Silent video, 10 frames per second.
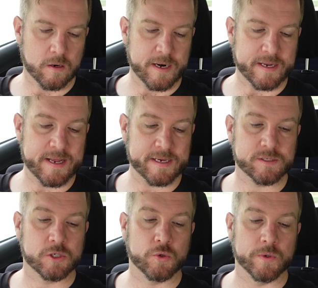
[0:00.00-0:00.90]
Alrighty,
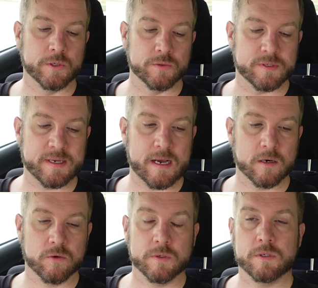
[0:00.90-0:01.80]
next, Grilled. Now,
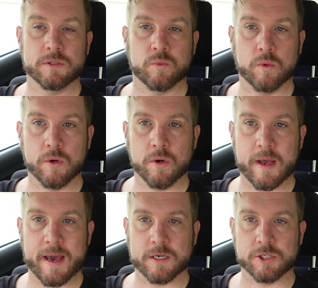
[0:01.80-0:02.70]
Grilled were
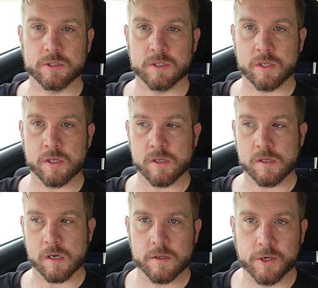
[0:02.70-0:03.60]

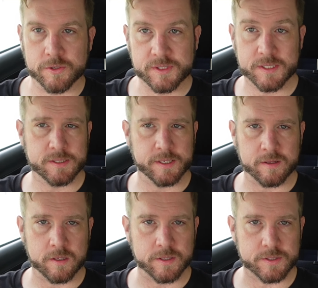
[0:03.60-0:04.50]
actually, you know,
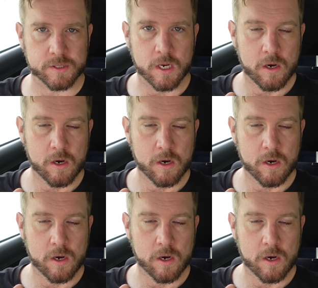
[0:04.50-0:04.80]
sizzling this